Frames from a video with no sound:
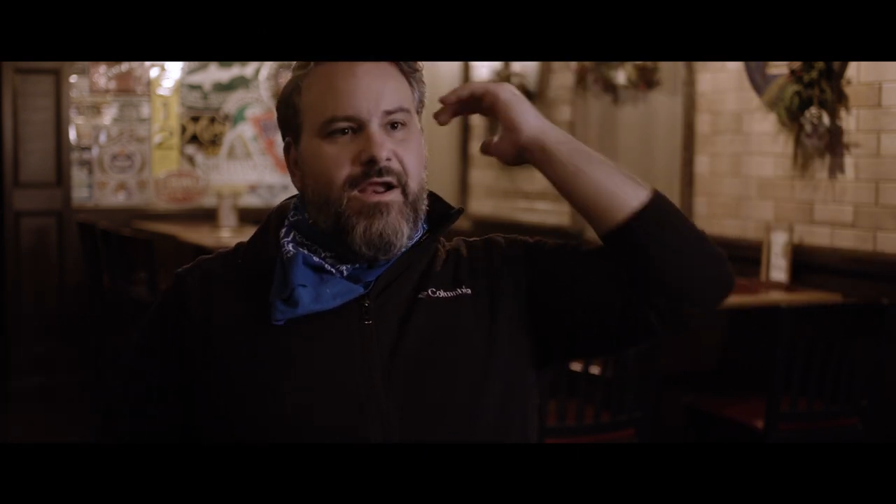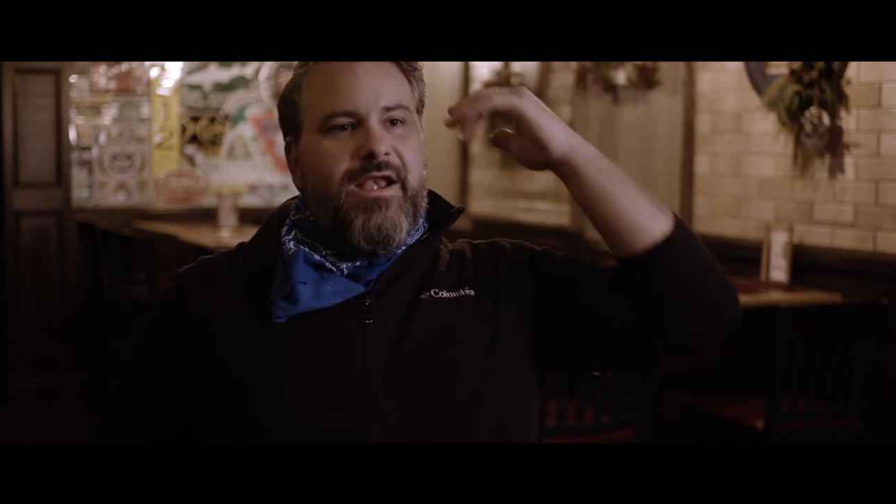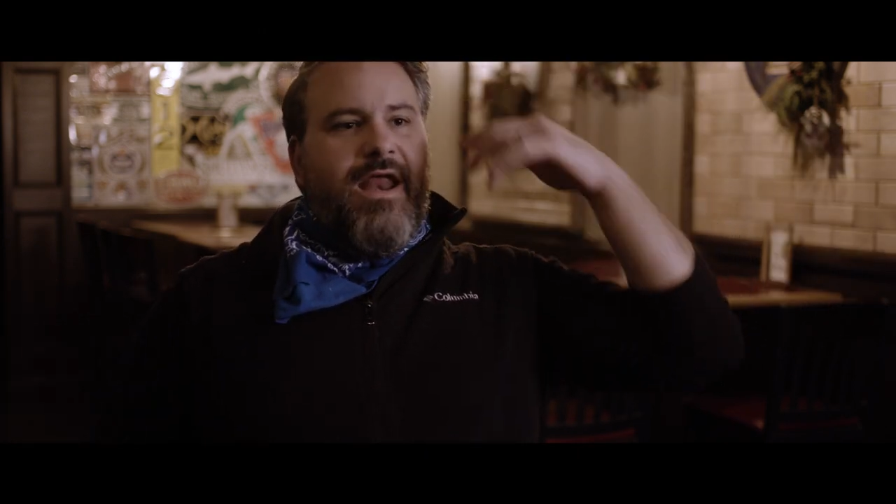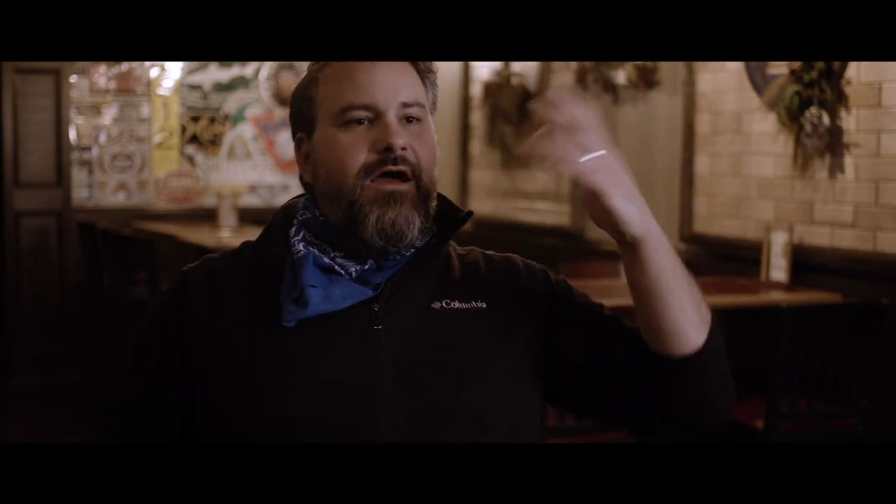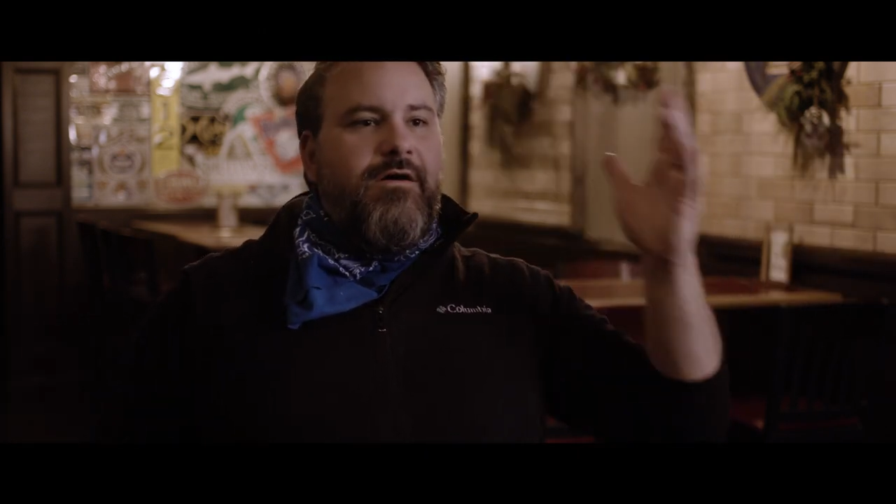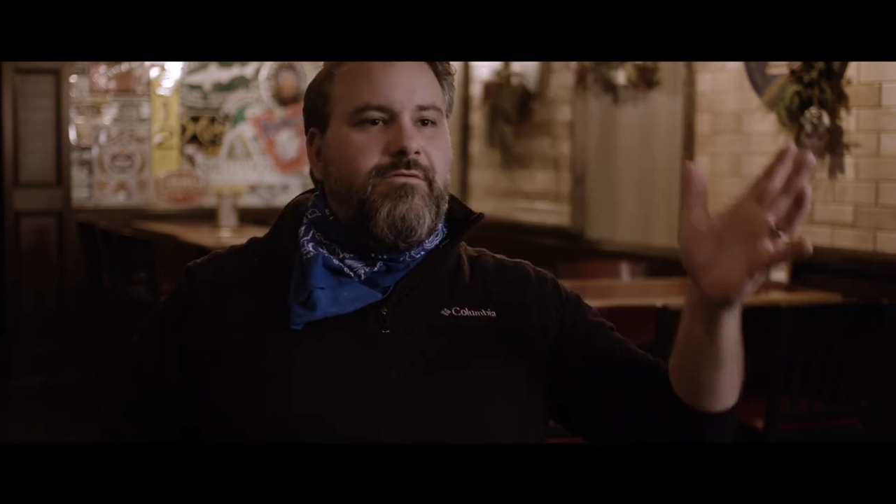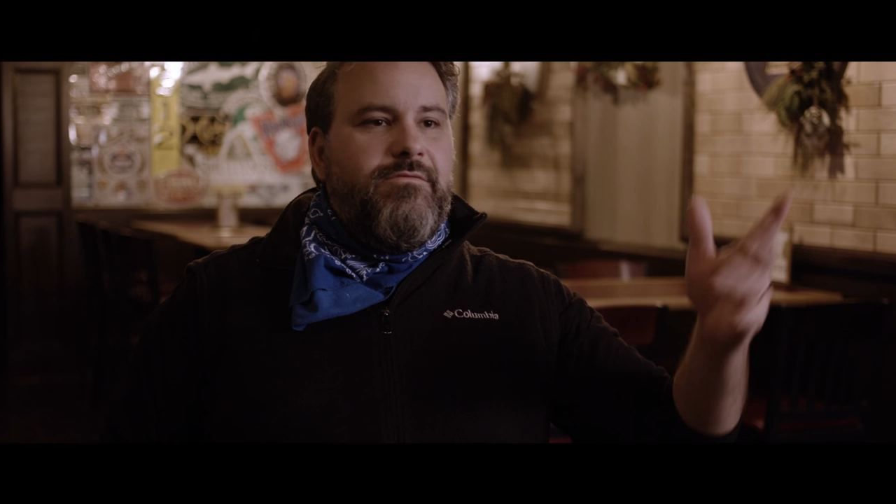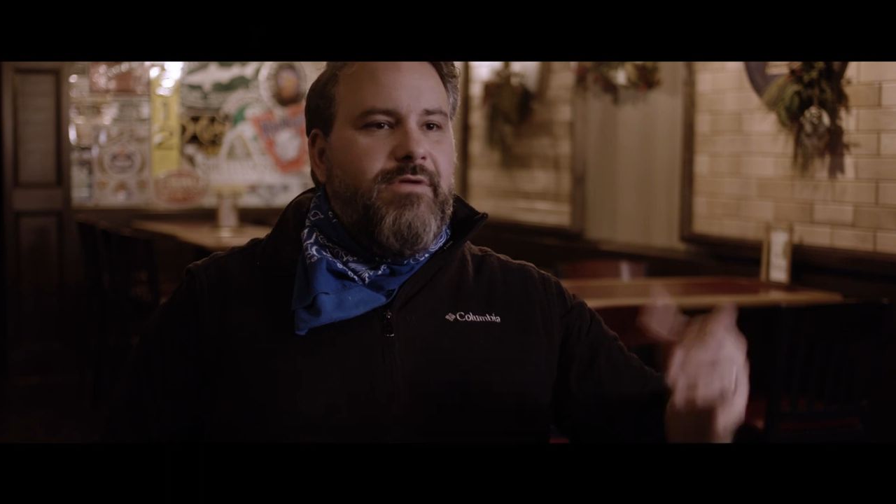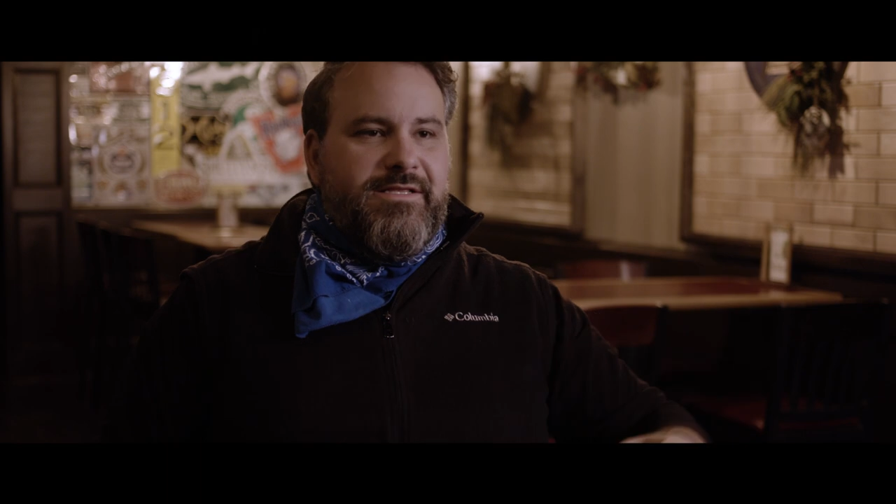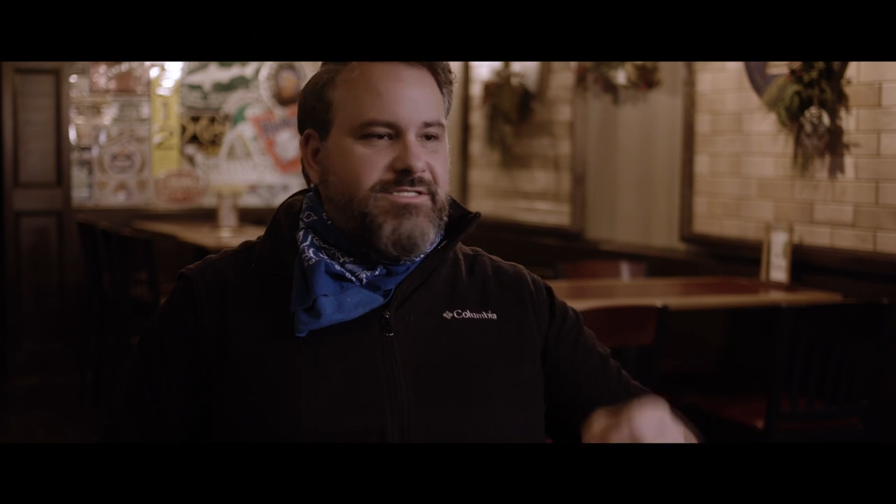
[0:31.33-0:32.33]
right
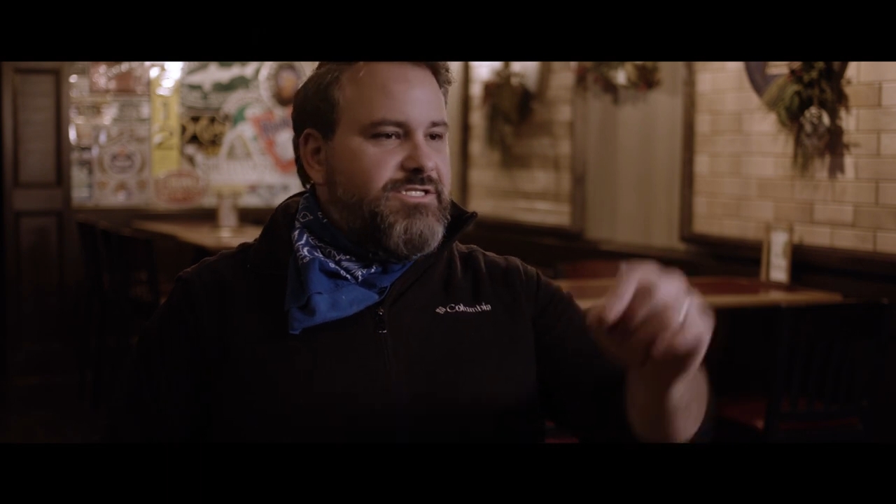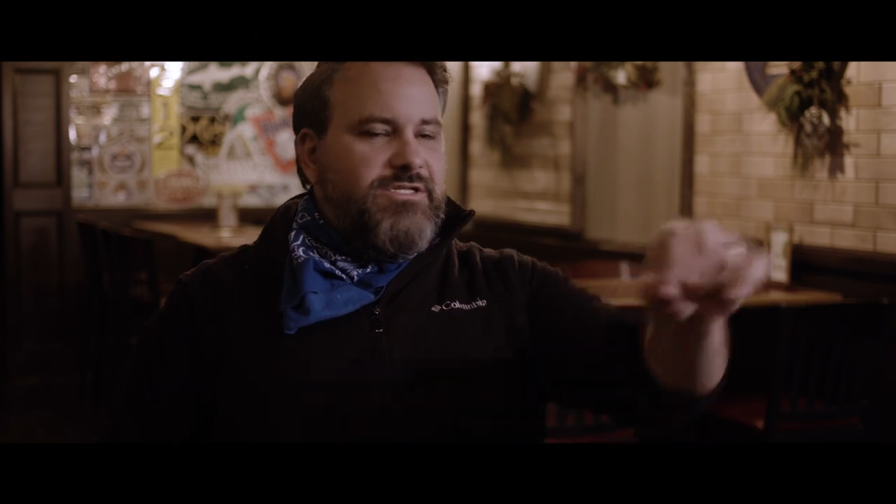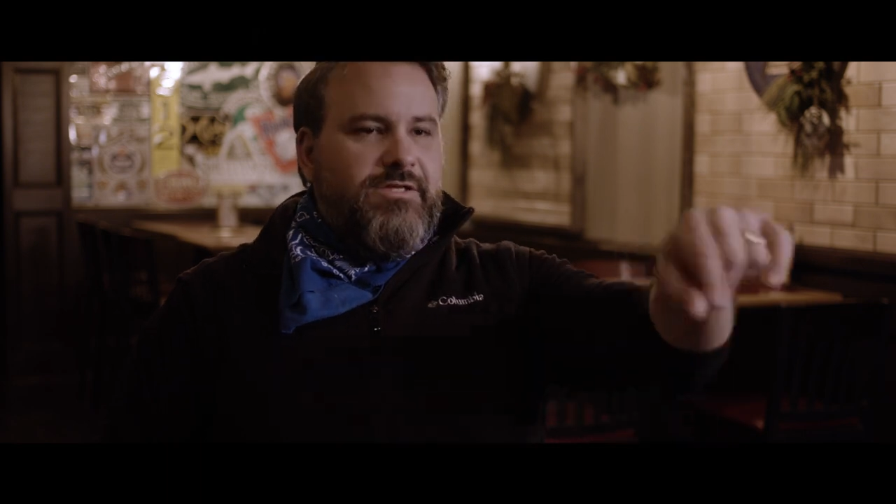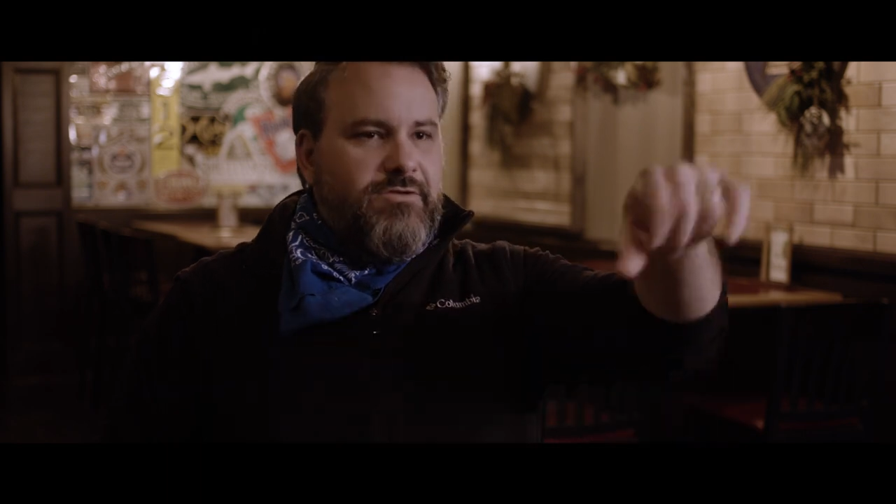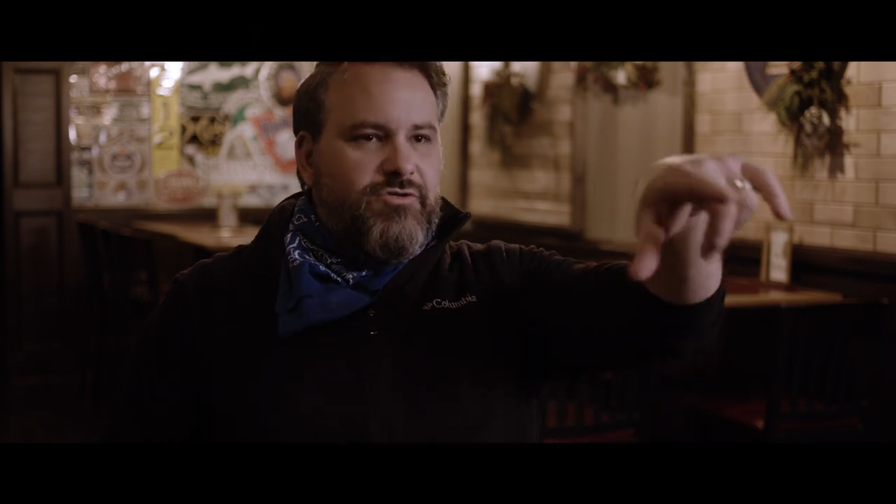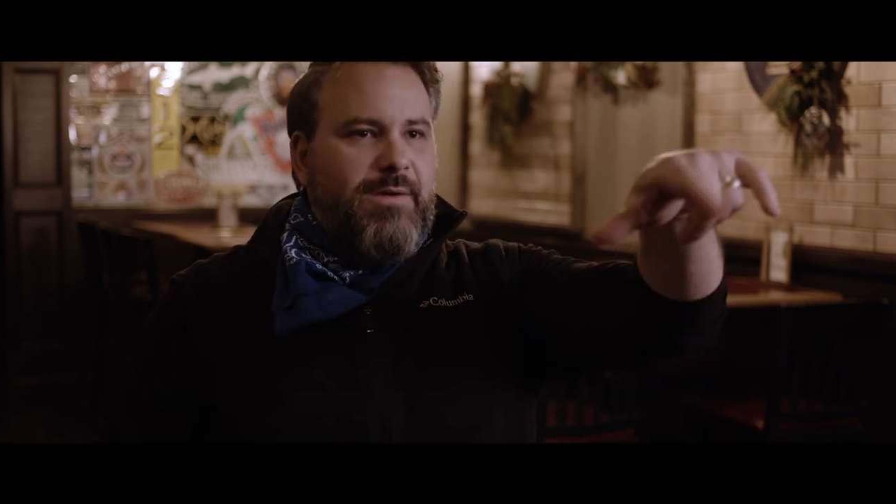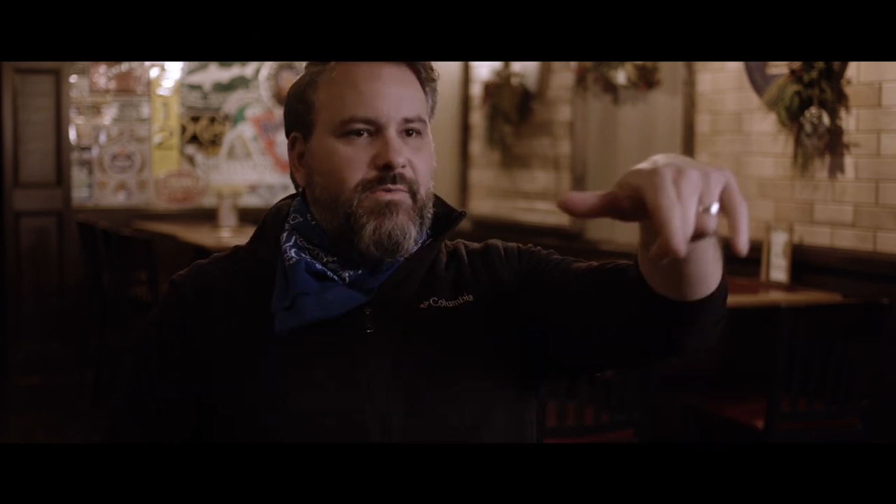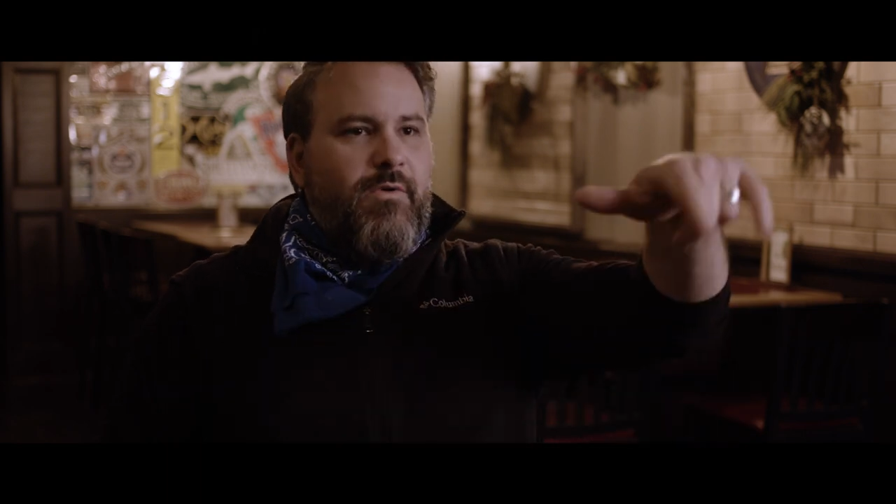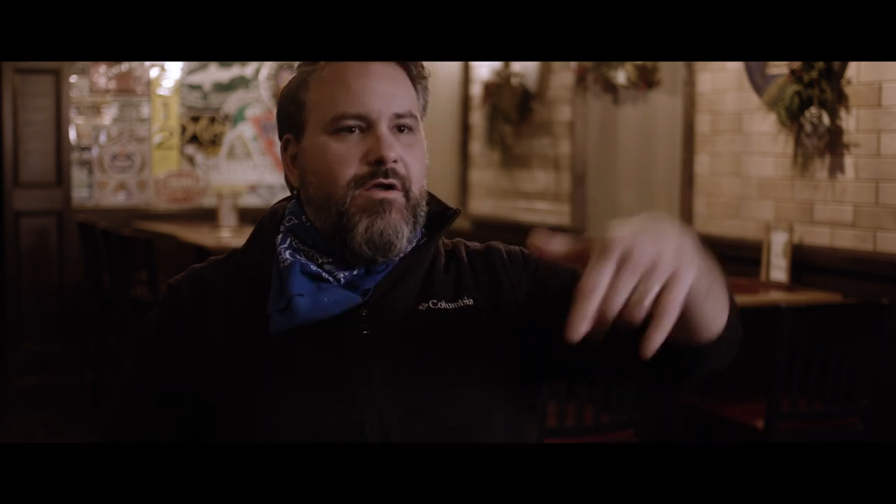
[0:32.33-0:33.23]
now it's just a little drop of